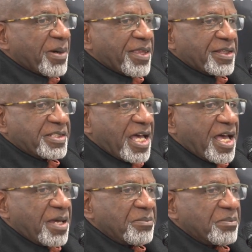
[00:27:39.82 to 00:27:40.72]
by the
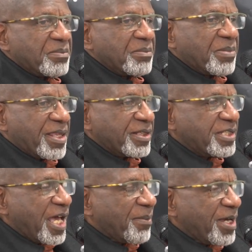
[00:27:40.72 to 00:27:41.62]

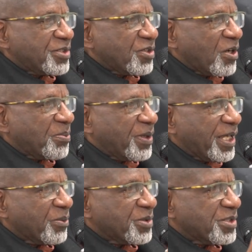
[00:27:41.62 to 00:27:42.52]
time I started
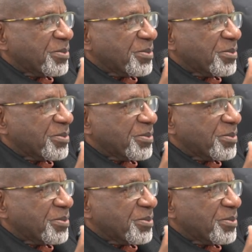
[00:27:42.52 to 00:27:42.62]
playing was